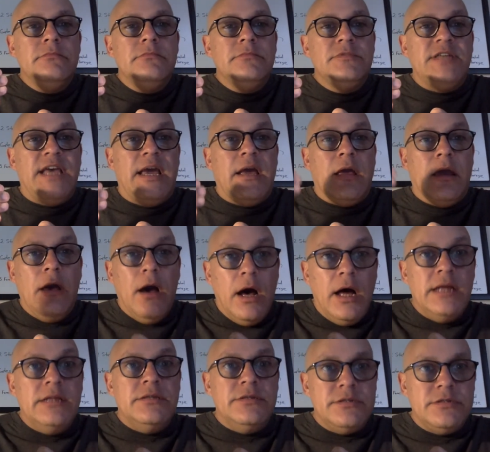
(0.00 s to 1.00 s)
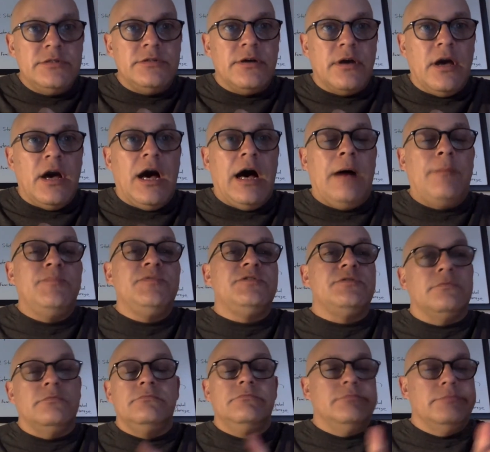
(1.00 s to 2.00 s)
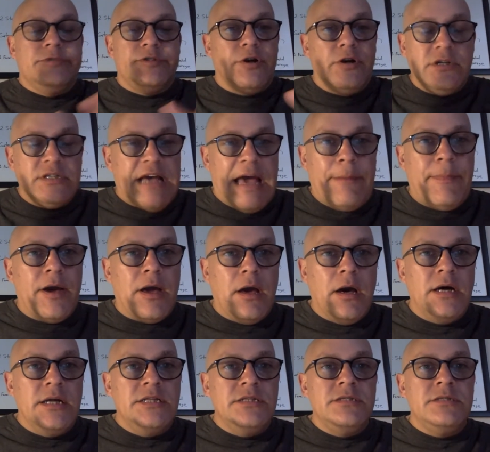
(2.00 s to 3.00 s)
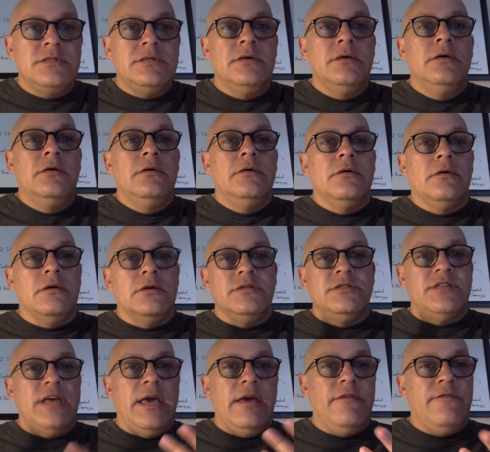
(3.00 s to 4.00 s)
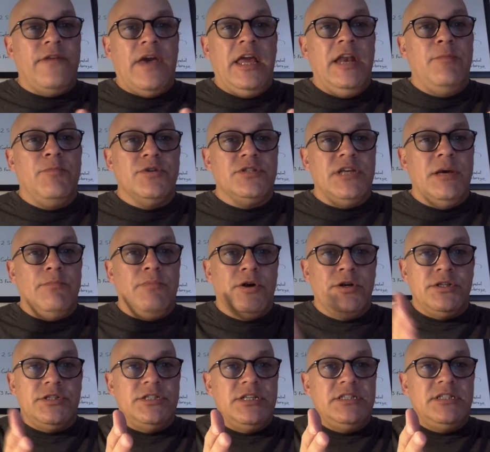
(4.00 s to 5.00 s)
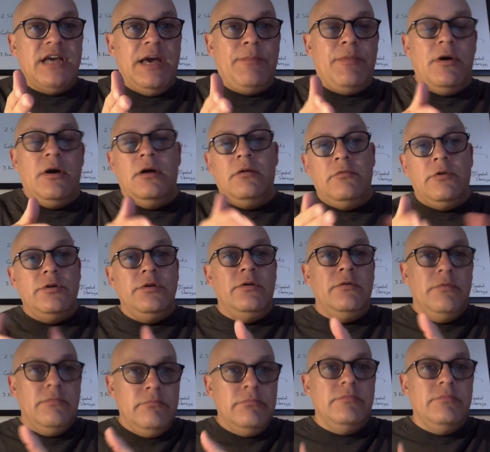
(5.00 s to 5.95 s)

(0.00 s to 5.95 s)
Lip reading: say, guns to cops, certain type of guns, because say if 80% purchase this type of gun, well, you